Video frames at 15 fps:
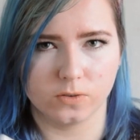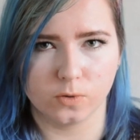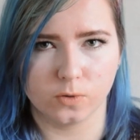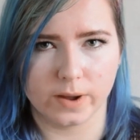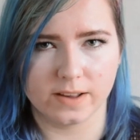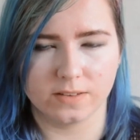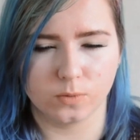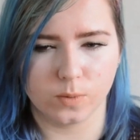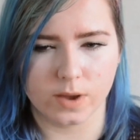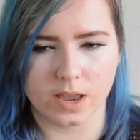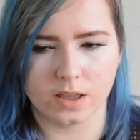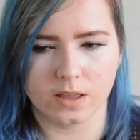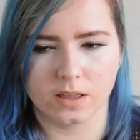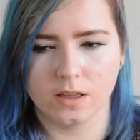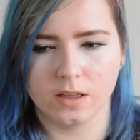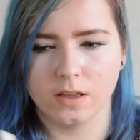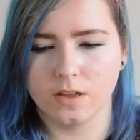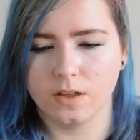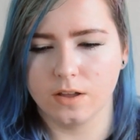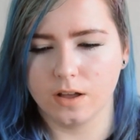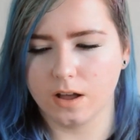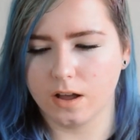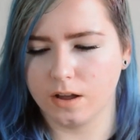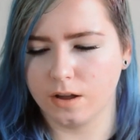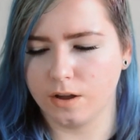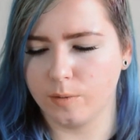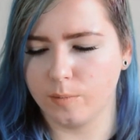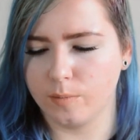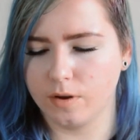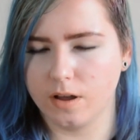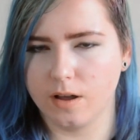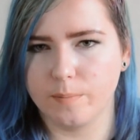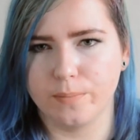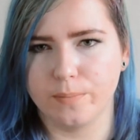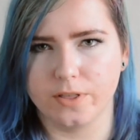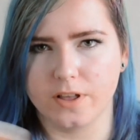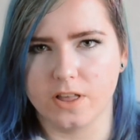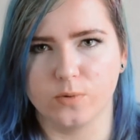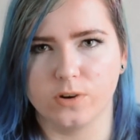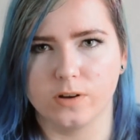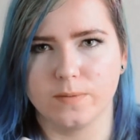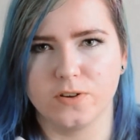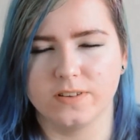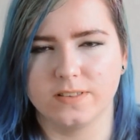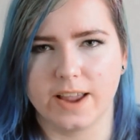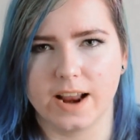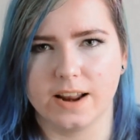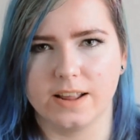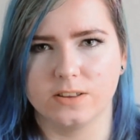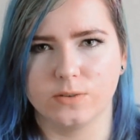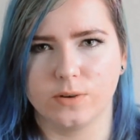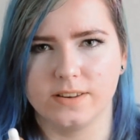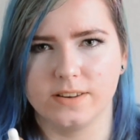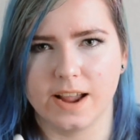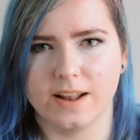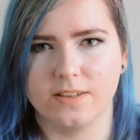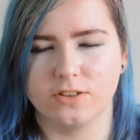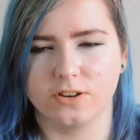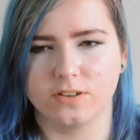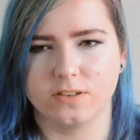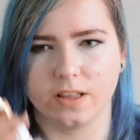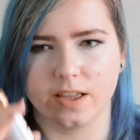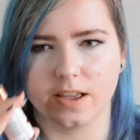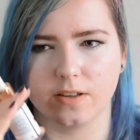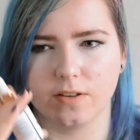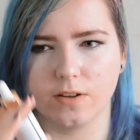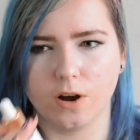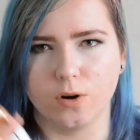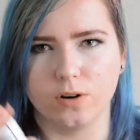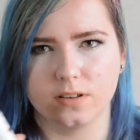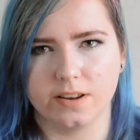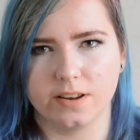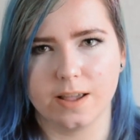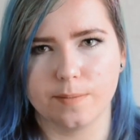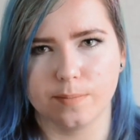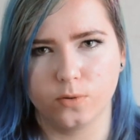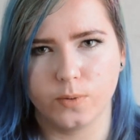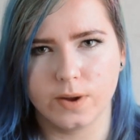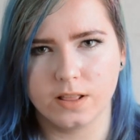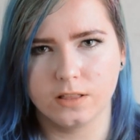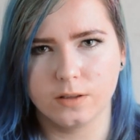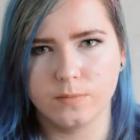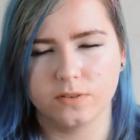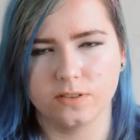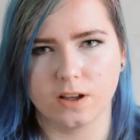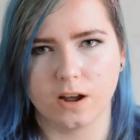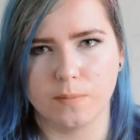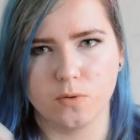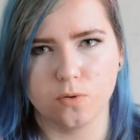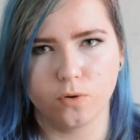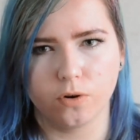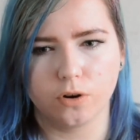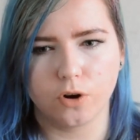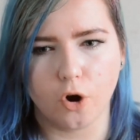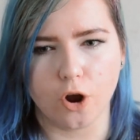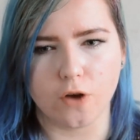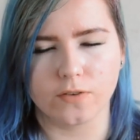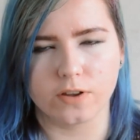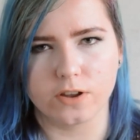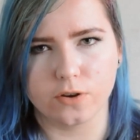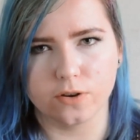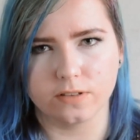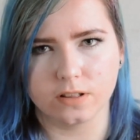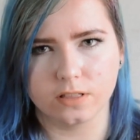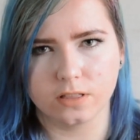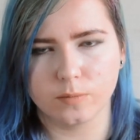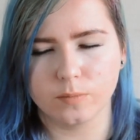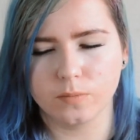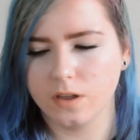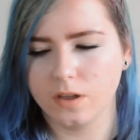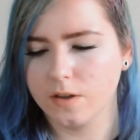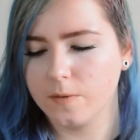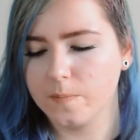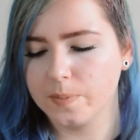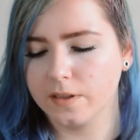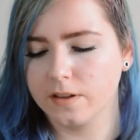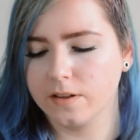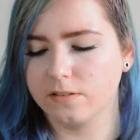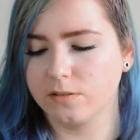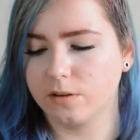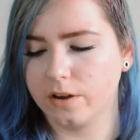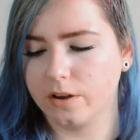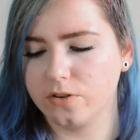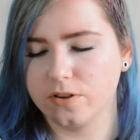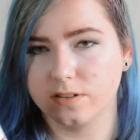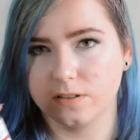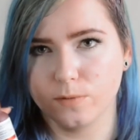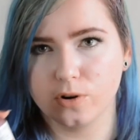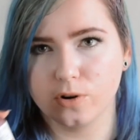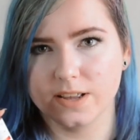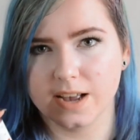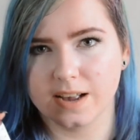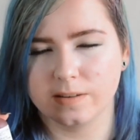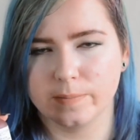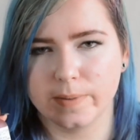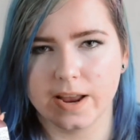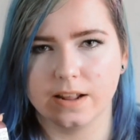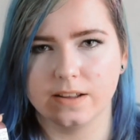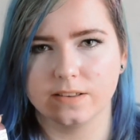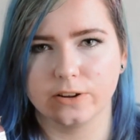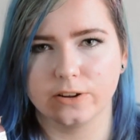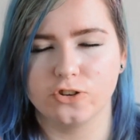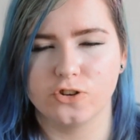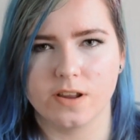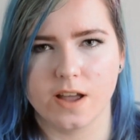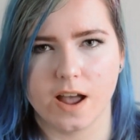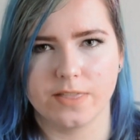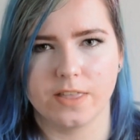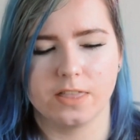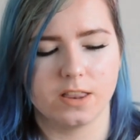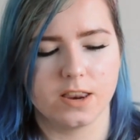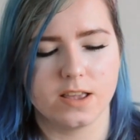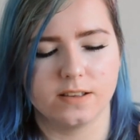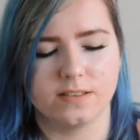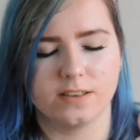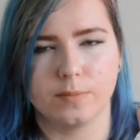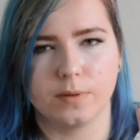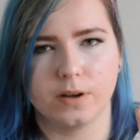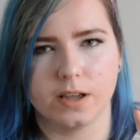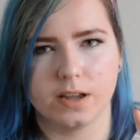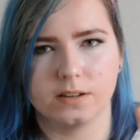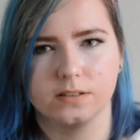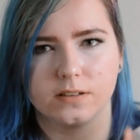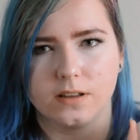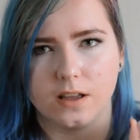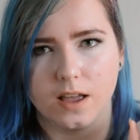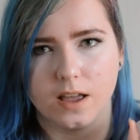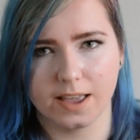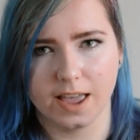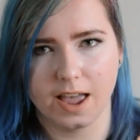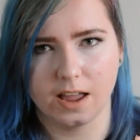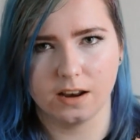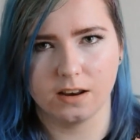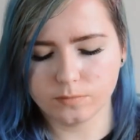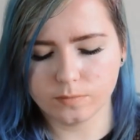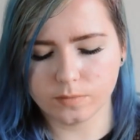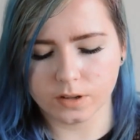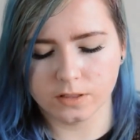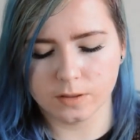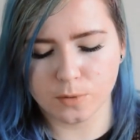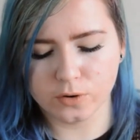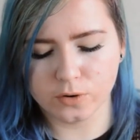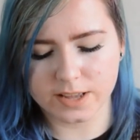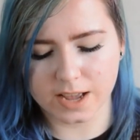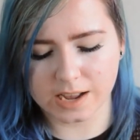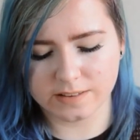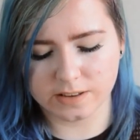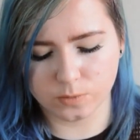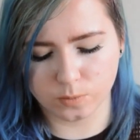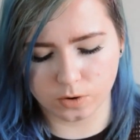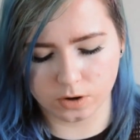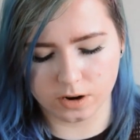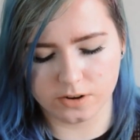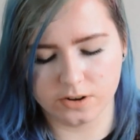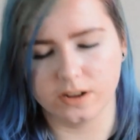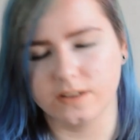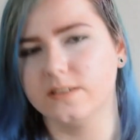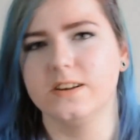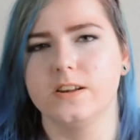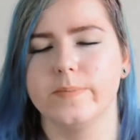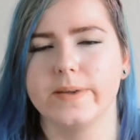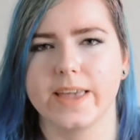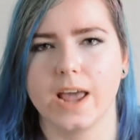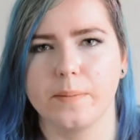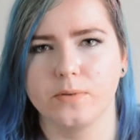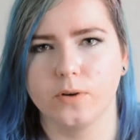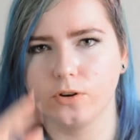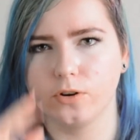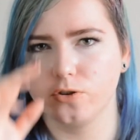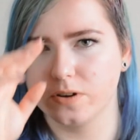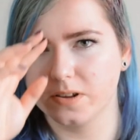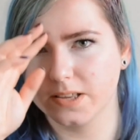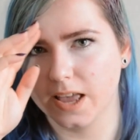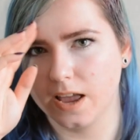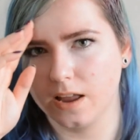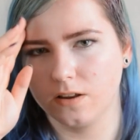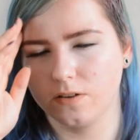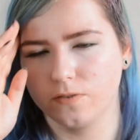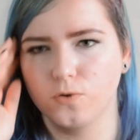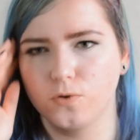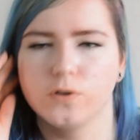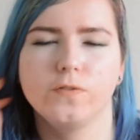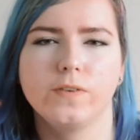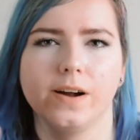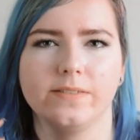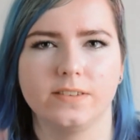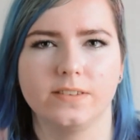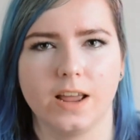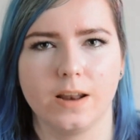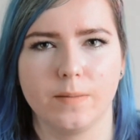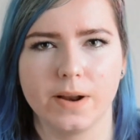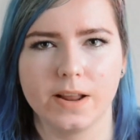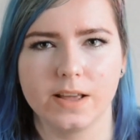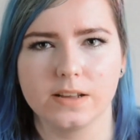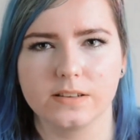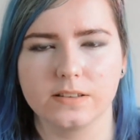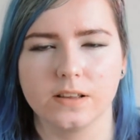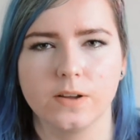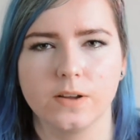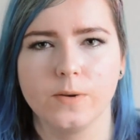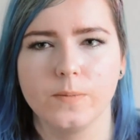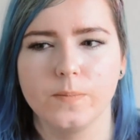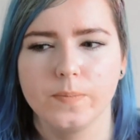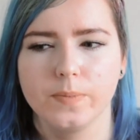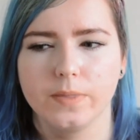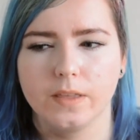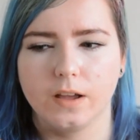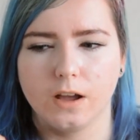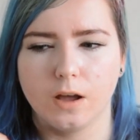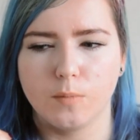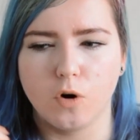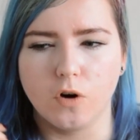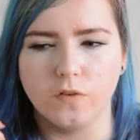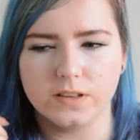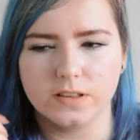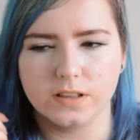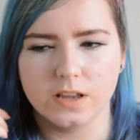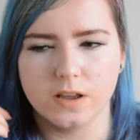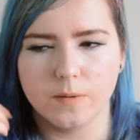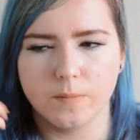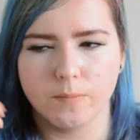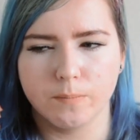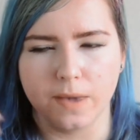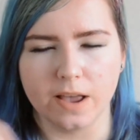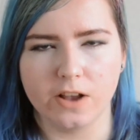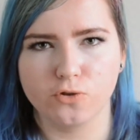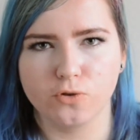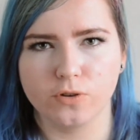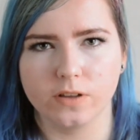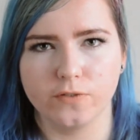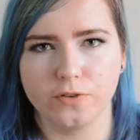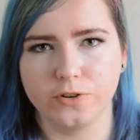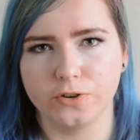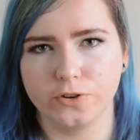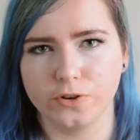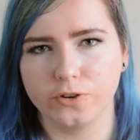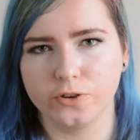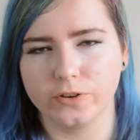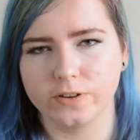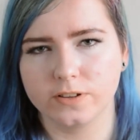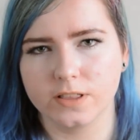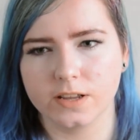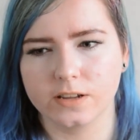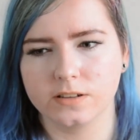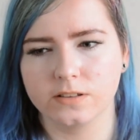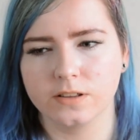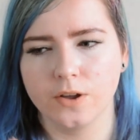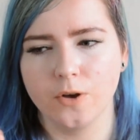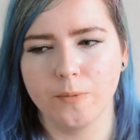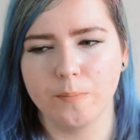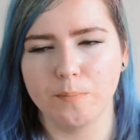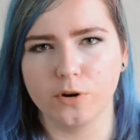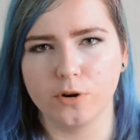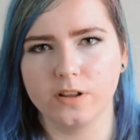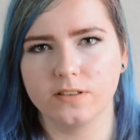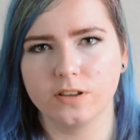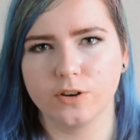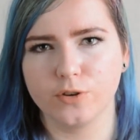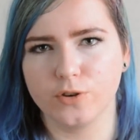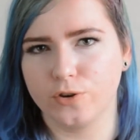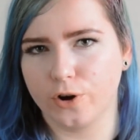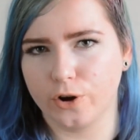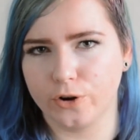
or twice a week, but the other one can be used daily, so I tend to just like alternate between them so that I'm not overusing them. So I use the multi-acid peeling solution and then the niacinamide again. The multi-acid one does need to be kept on your skin for 5 to 10 minutes. Obviously, make sure if you do use this, monitor your